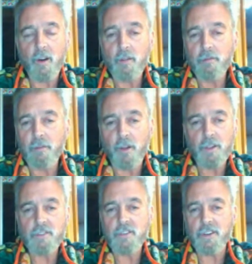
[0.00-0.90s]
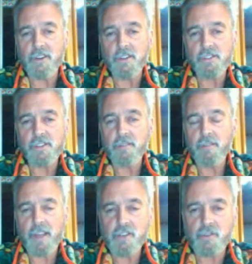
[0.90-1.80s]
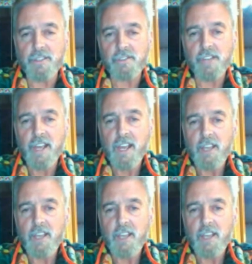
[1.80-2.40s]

all volunteers and veterans,